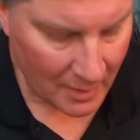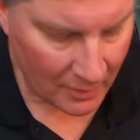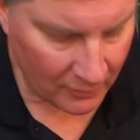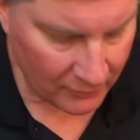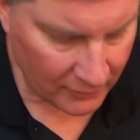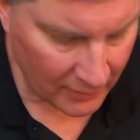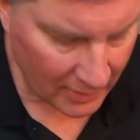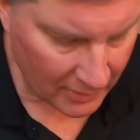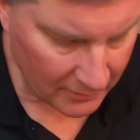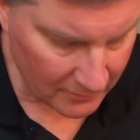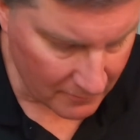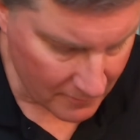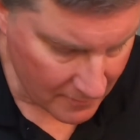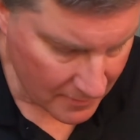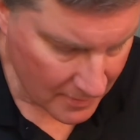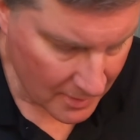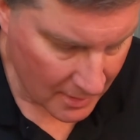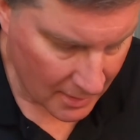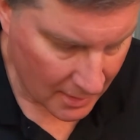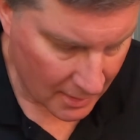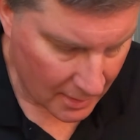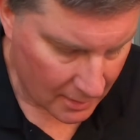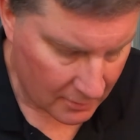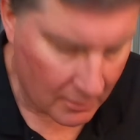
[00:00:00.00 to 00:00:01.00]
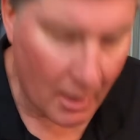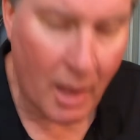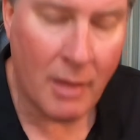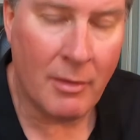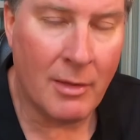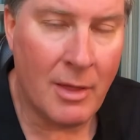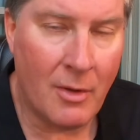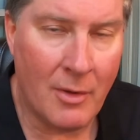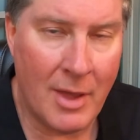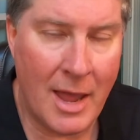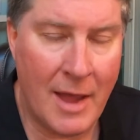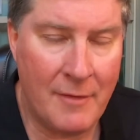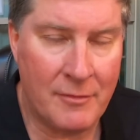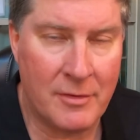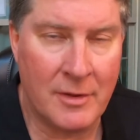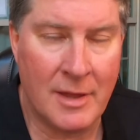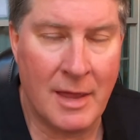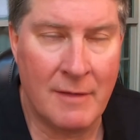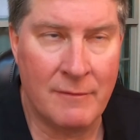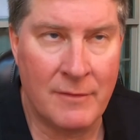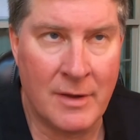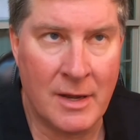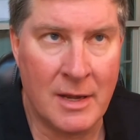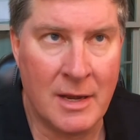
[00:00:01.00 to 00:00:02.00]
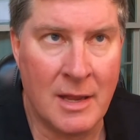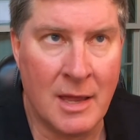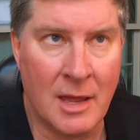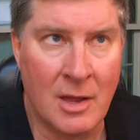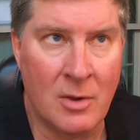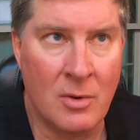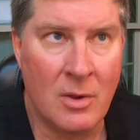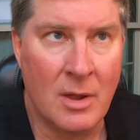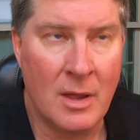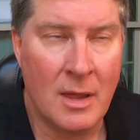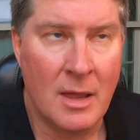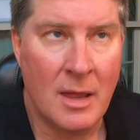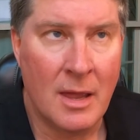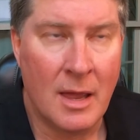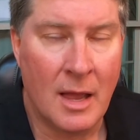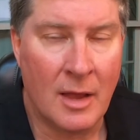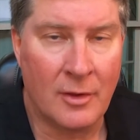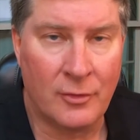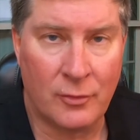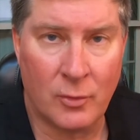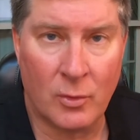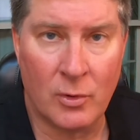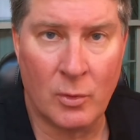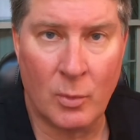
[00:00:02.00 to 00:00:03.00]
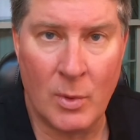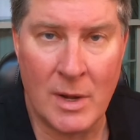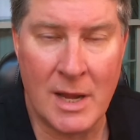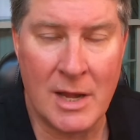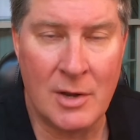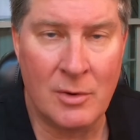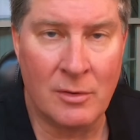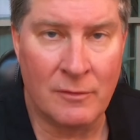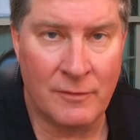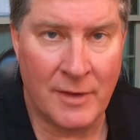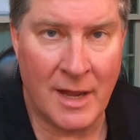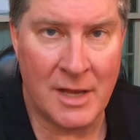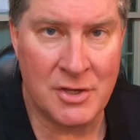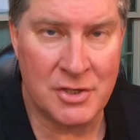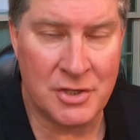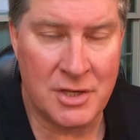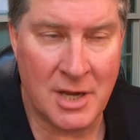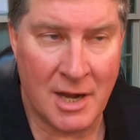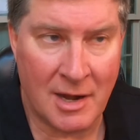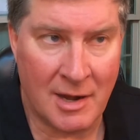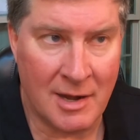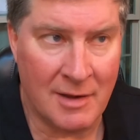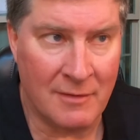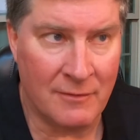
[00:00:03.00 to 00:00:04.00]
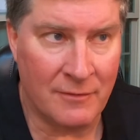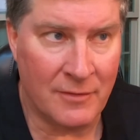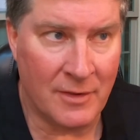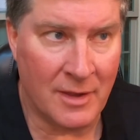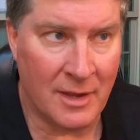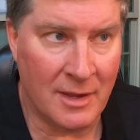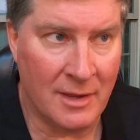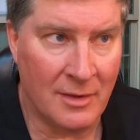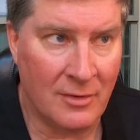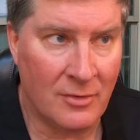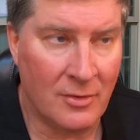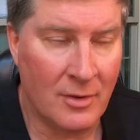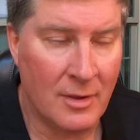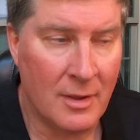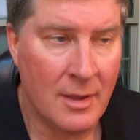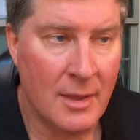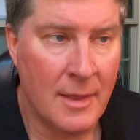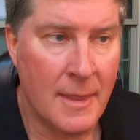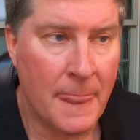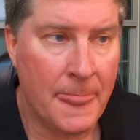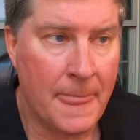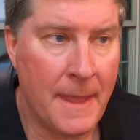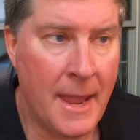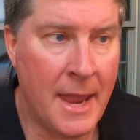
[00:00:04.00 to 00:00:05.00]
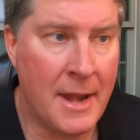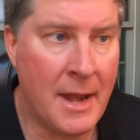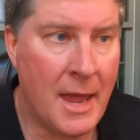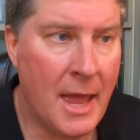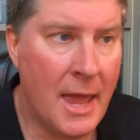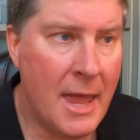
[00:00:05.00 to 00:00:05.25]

So not long after that video, I sort of went into a vegetarian phase, and I